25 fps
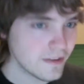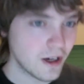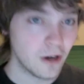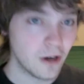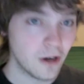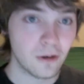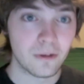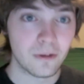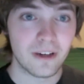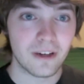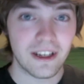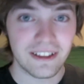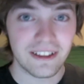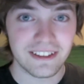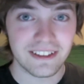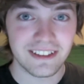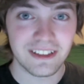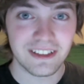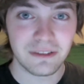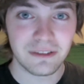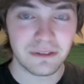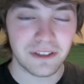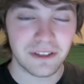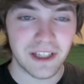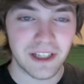Oh, and its
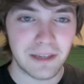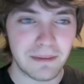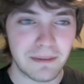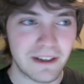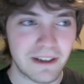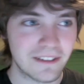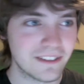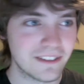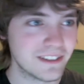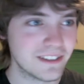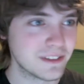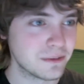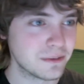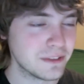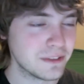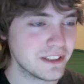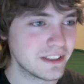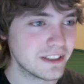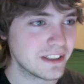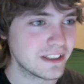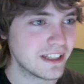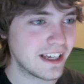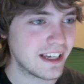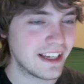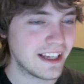sequel came out this
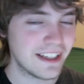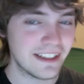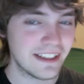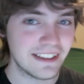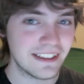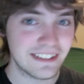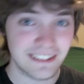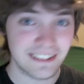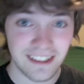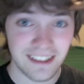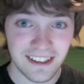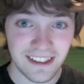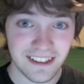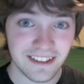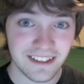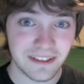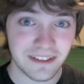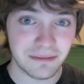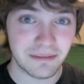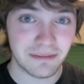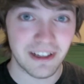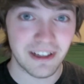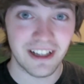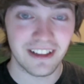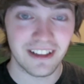week, and it's
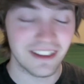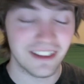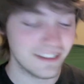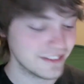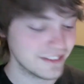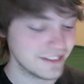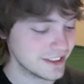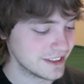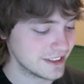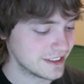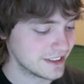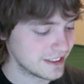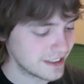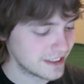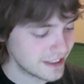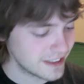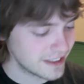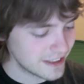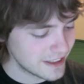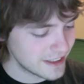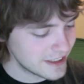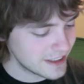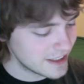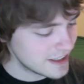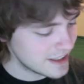awesome. I love it.
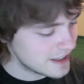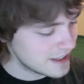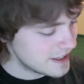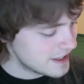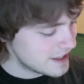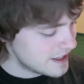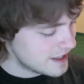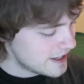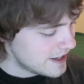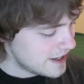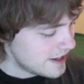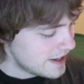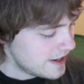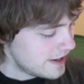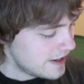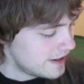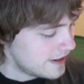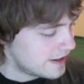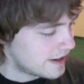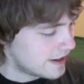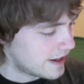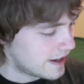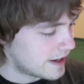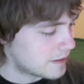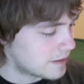
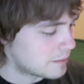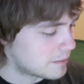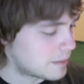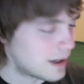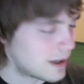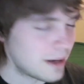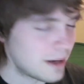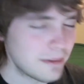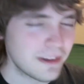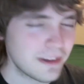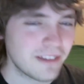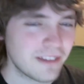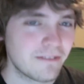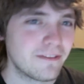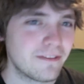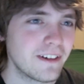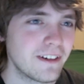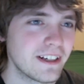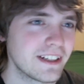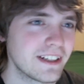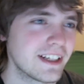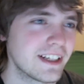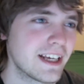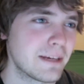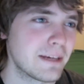And probably the
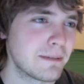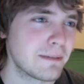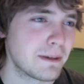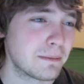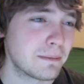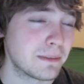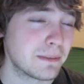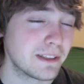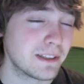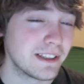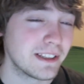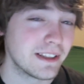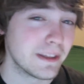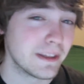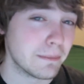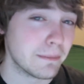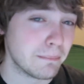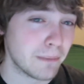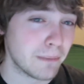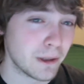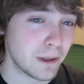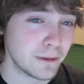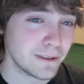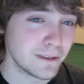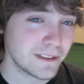fighting game I played the
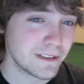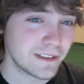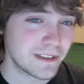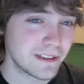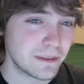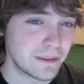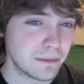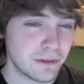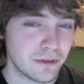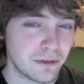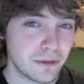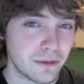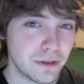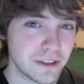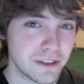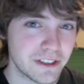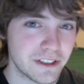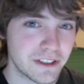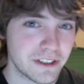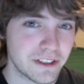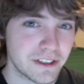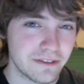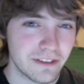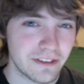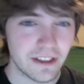most before
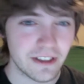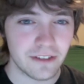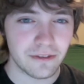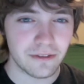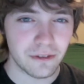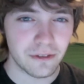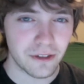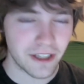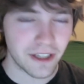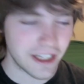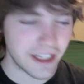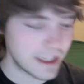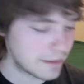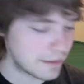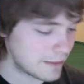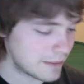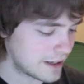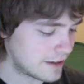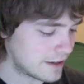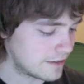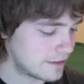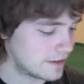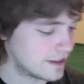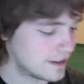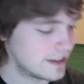Street Fighter 4 came
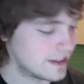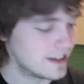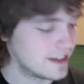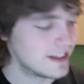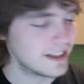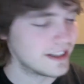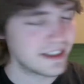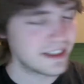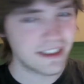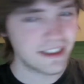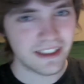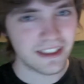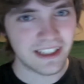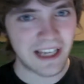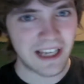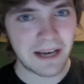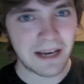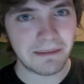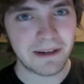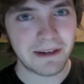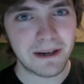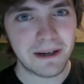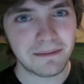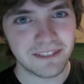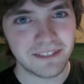out,
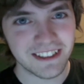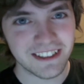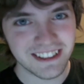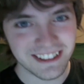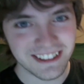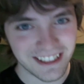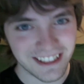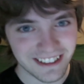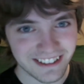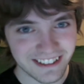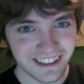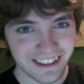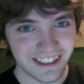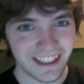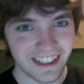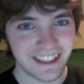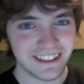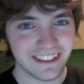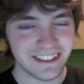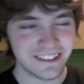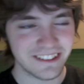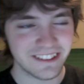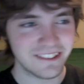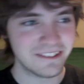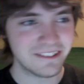Capcom vs. SNK
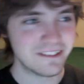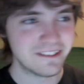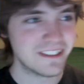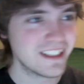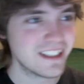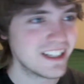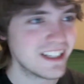2.